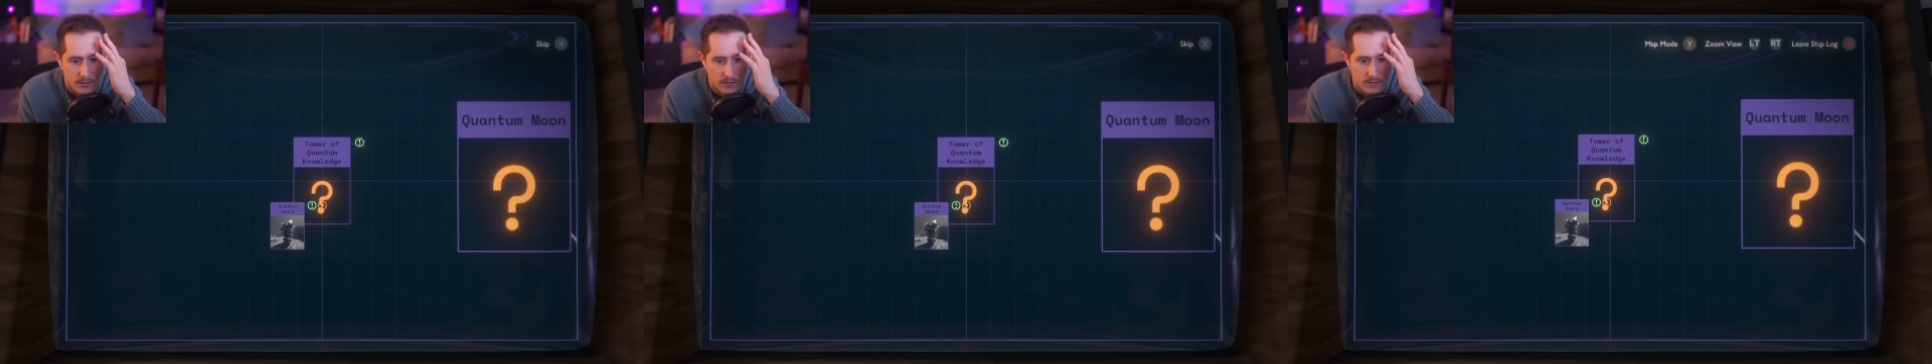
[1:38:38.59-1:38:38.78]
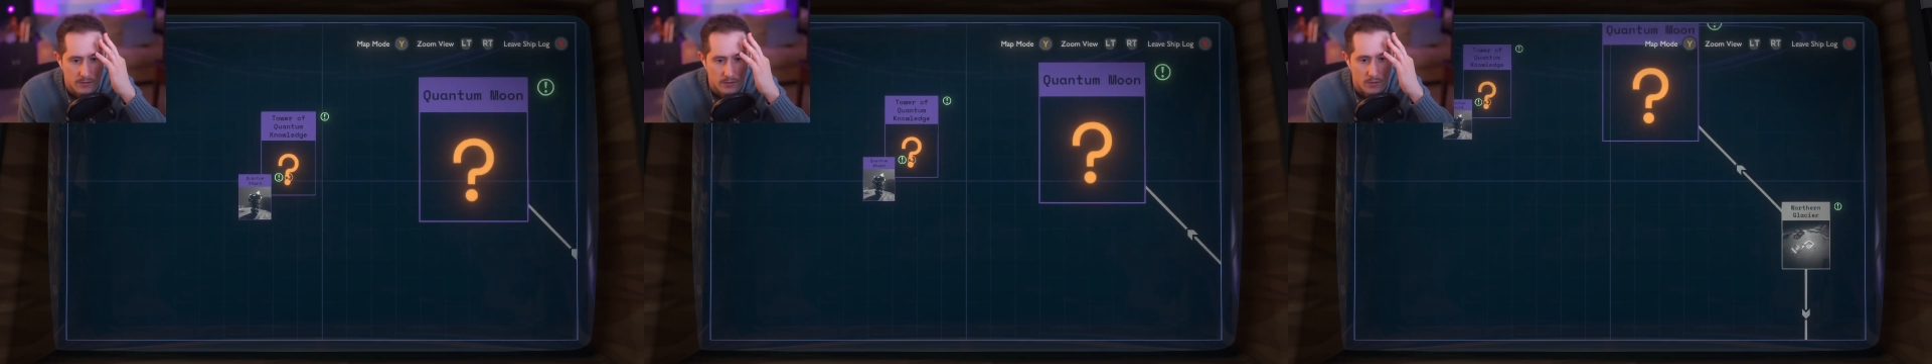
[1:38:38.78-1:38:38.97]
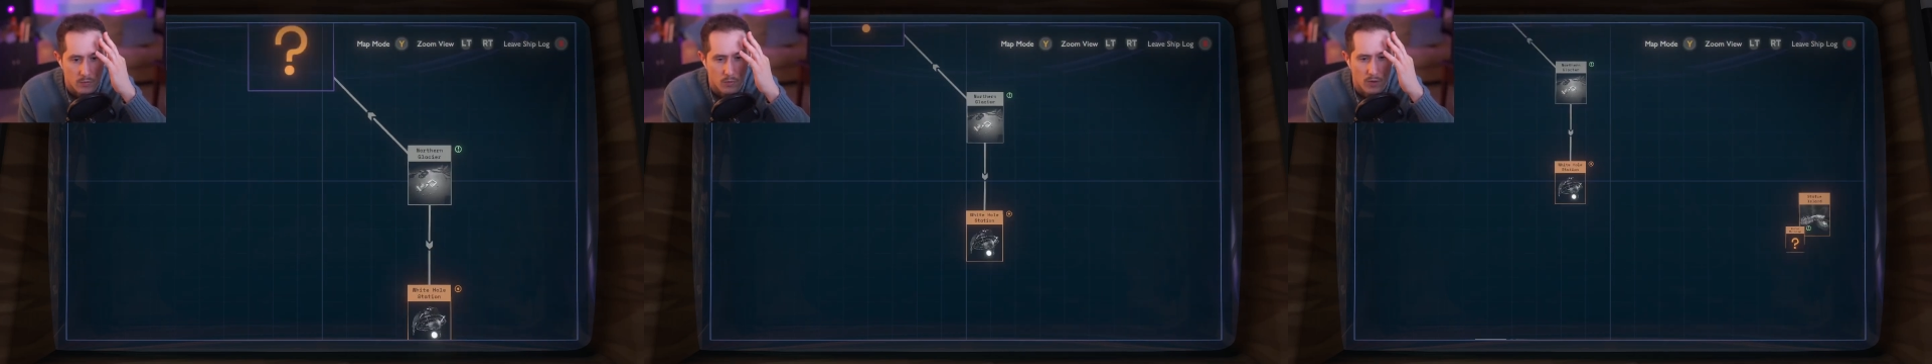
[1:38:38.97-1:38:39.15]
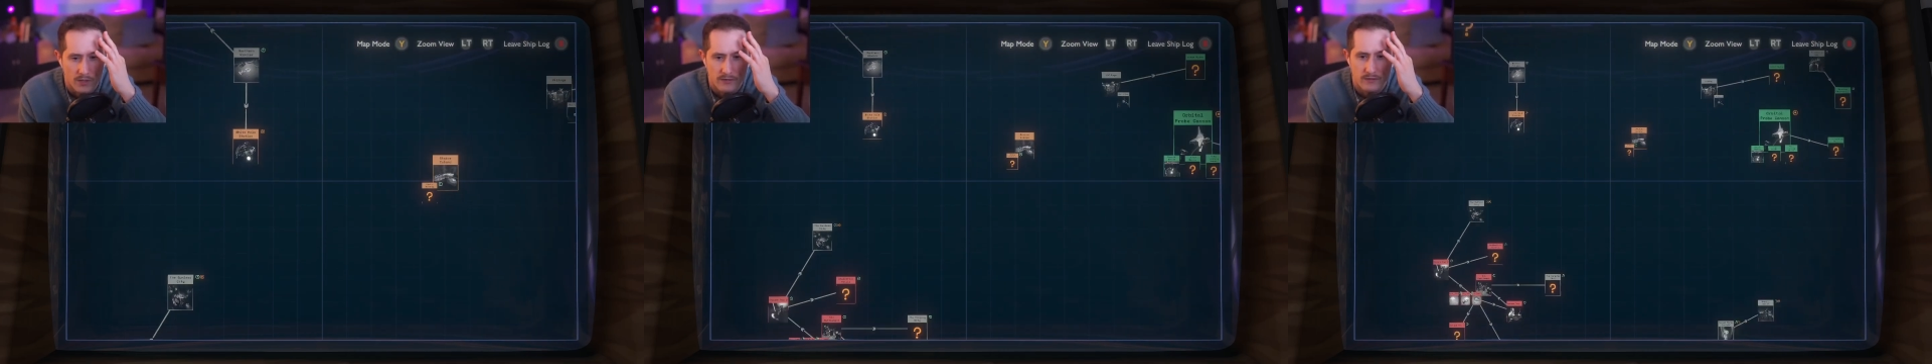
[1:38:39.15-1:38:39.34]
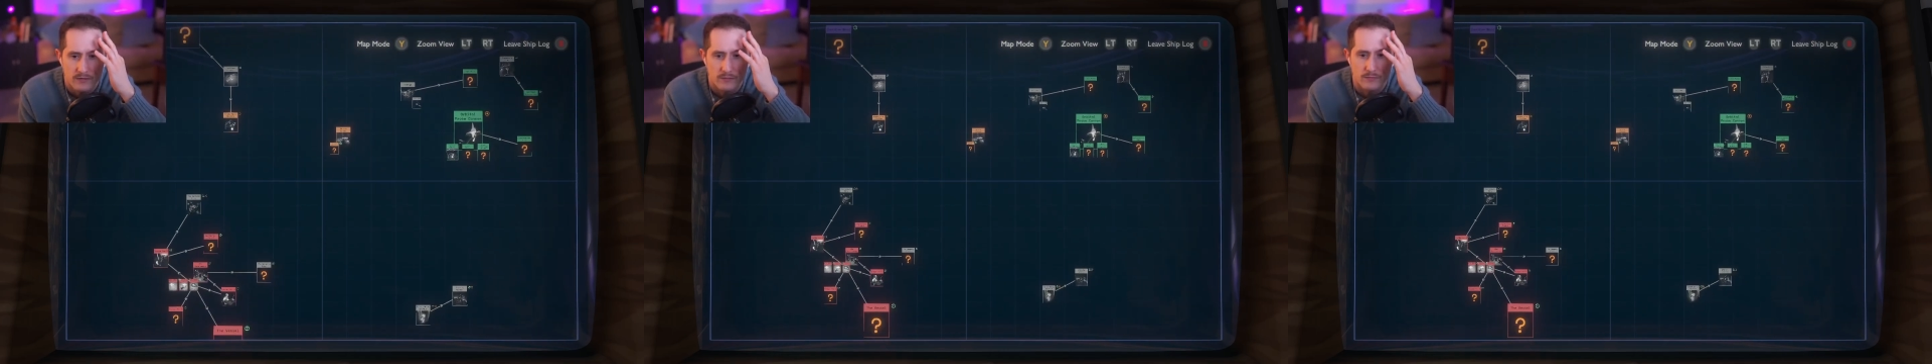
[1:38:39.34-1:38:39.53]
The
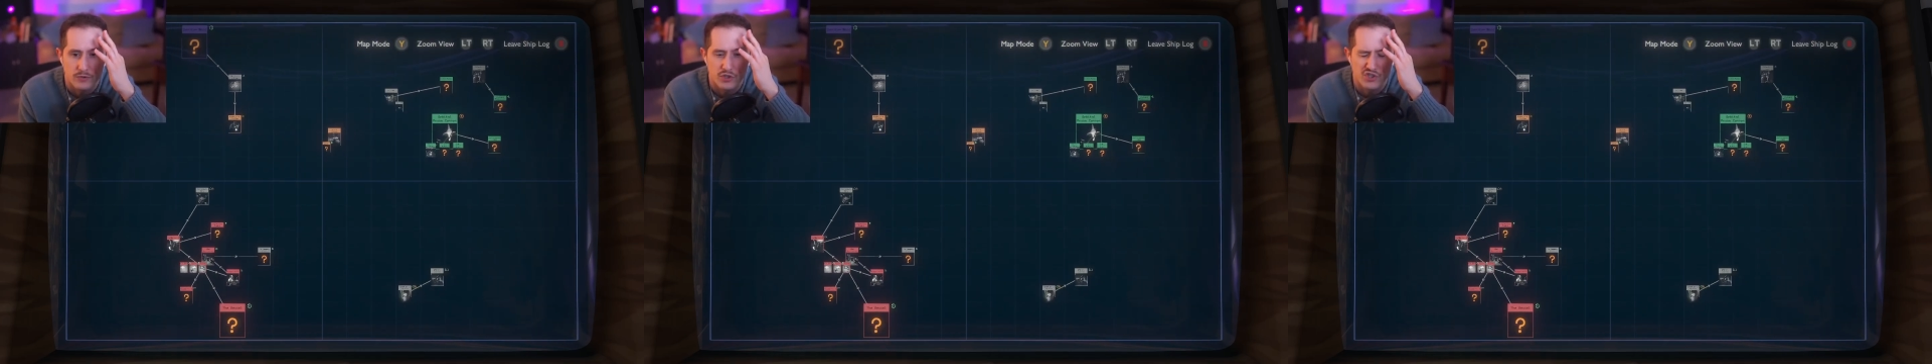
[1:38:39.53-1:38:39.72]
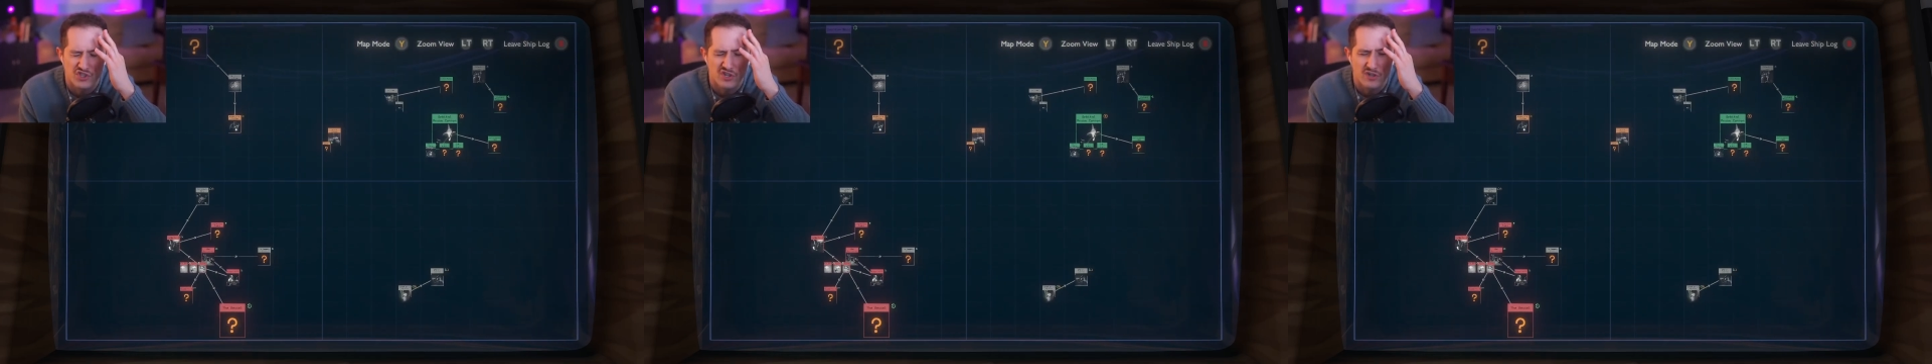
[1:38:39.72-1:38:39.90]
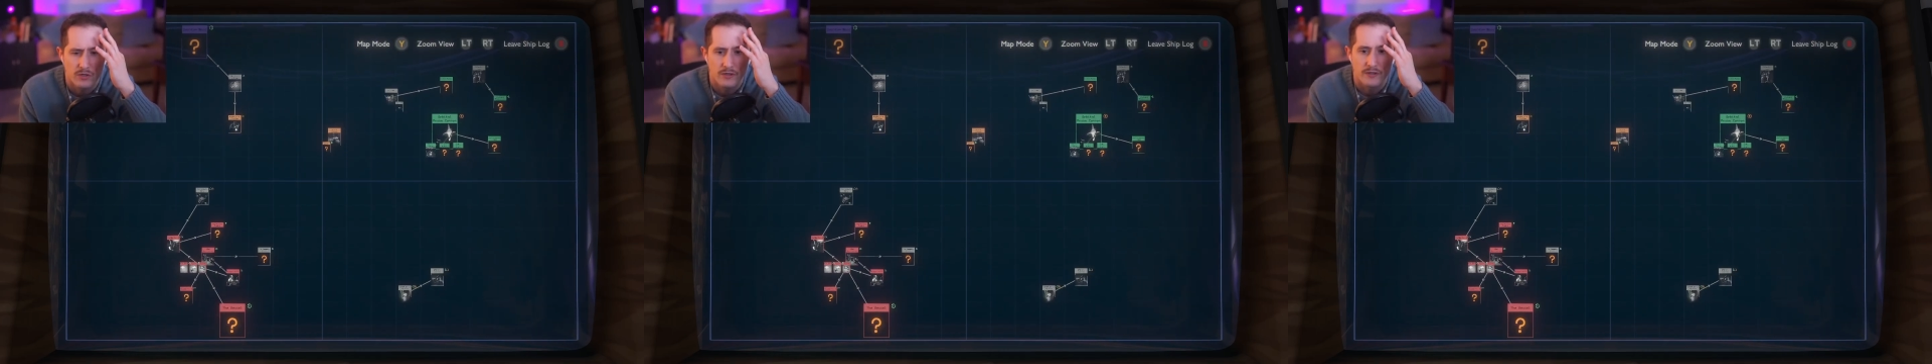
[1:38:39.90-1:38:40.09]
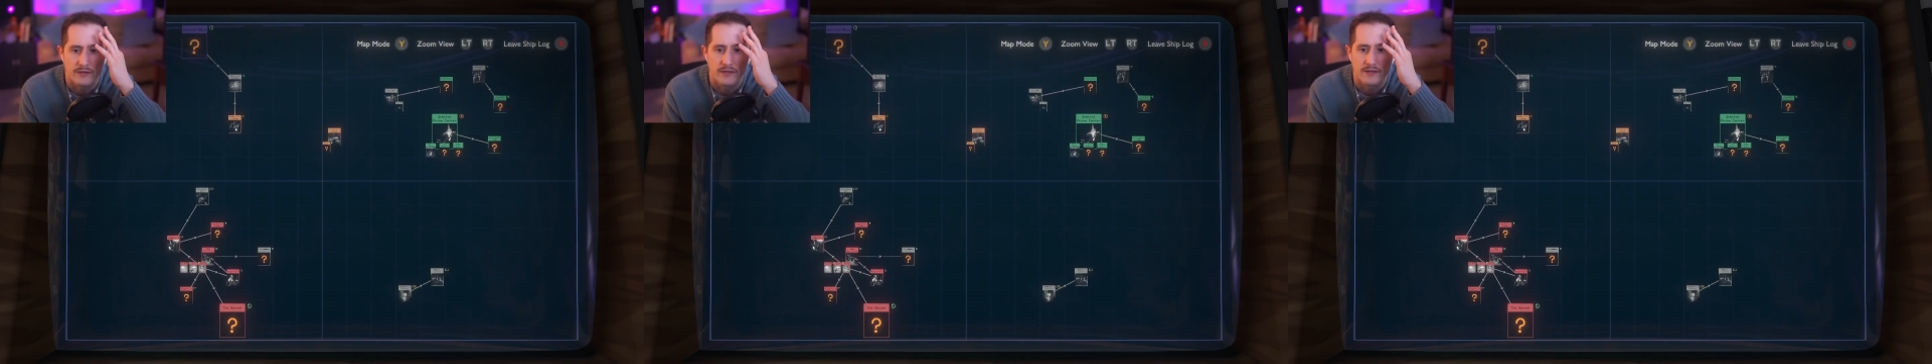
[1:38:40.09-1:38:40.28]
quantum shard in the